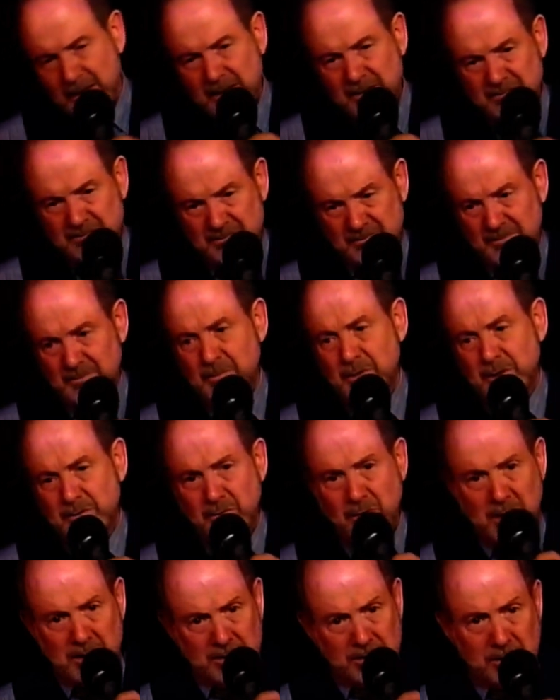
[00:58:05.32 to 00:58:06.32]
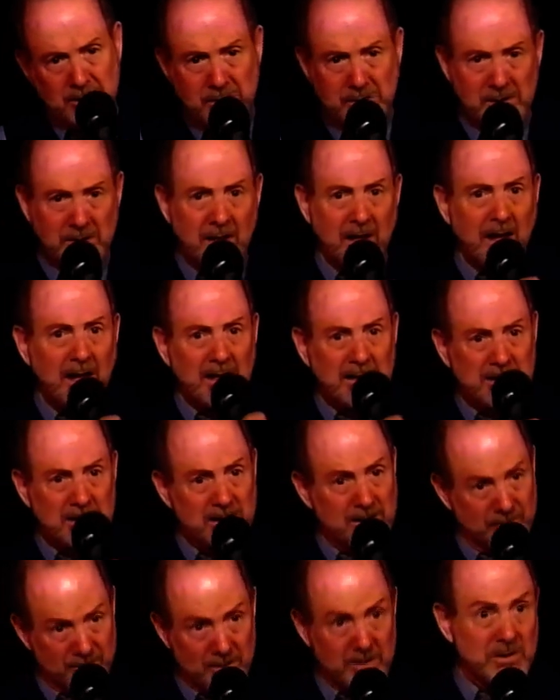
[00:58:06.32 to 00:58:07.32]
Mm, but what do you get
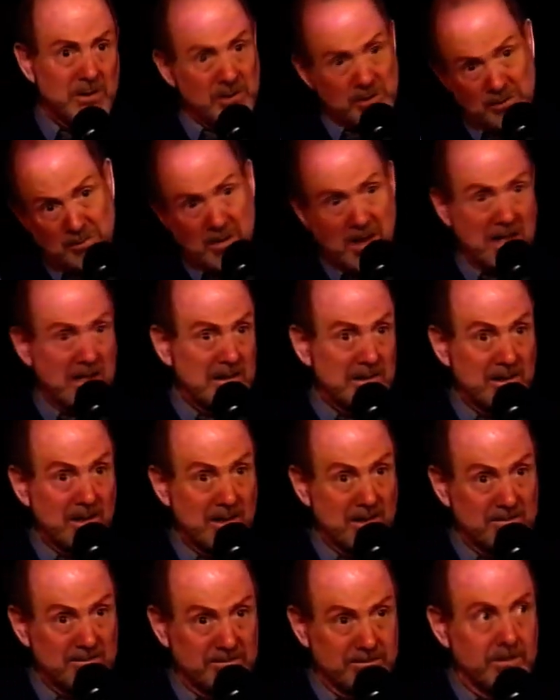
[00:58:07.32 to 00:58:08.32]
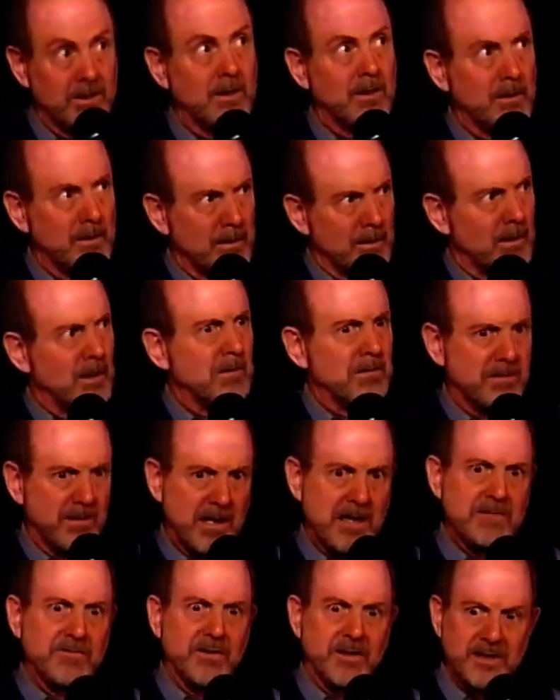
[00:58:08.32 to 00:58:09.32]
if you do make love? a
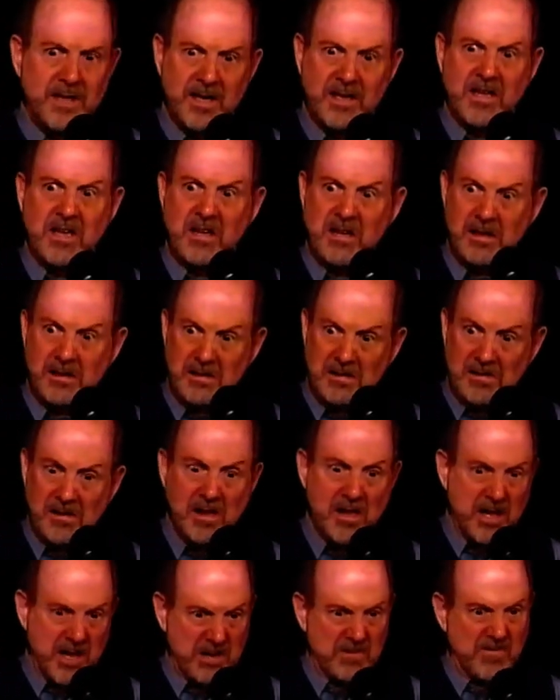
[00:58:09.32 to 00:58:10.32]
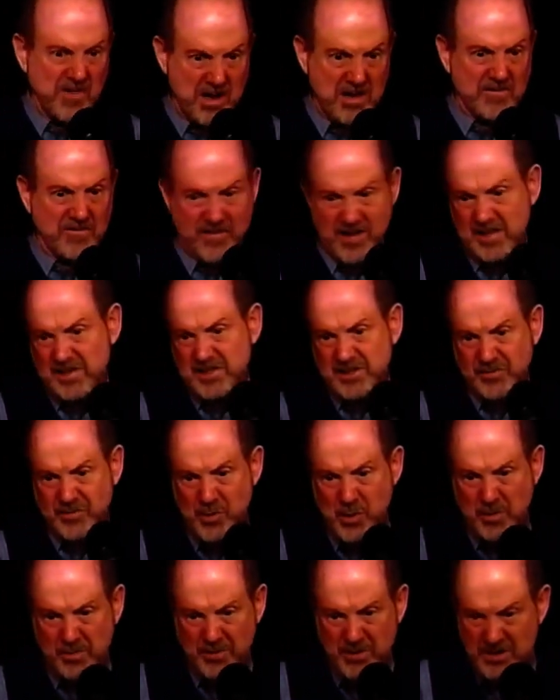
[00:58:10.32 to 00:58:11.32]
wife and a kid in one fell
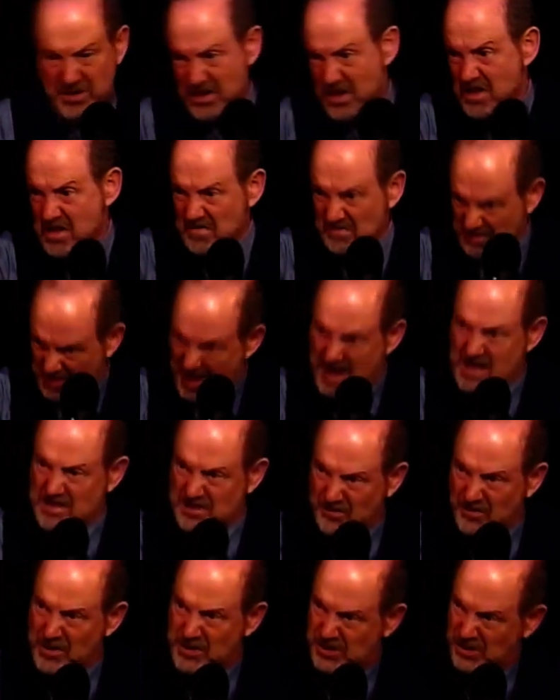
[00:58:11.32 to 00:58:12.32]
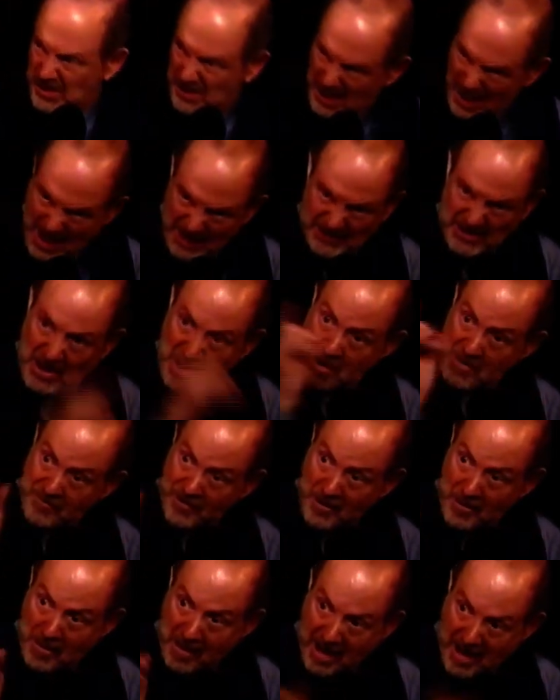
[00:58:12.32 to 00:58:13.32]
swoopy. That's what you get
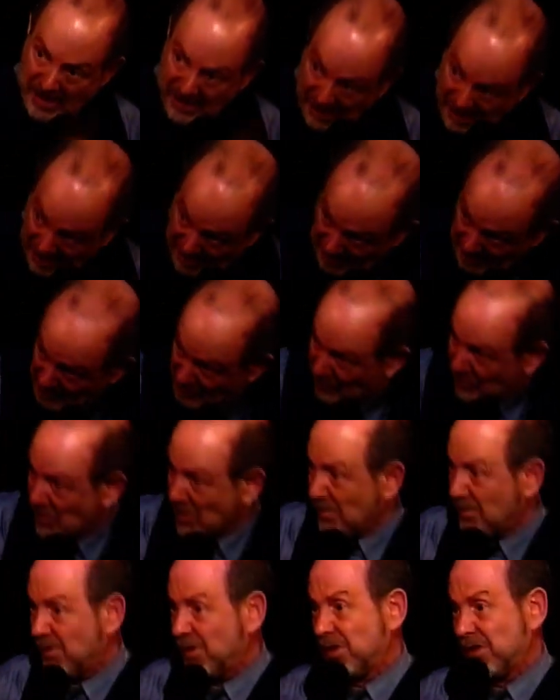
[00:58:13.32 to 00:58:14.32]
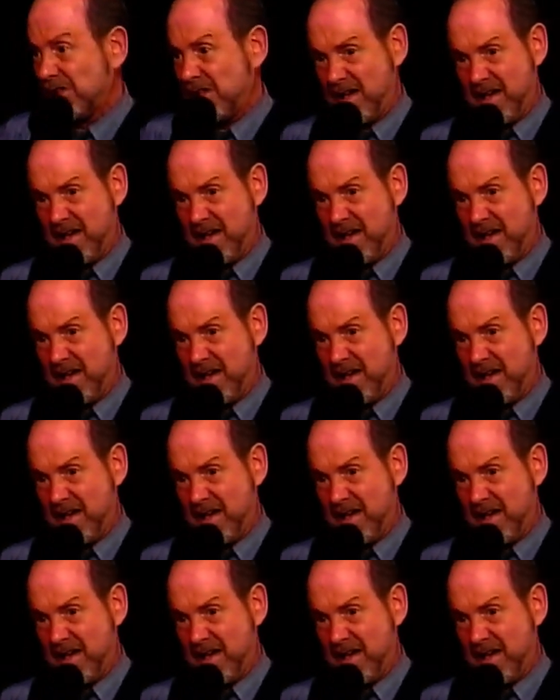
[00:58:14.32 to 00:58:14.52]
for making whoopee.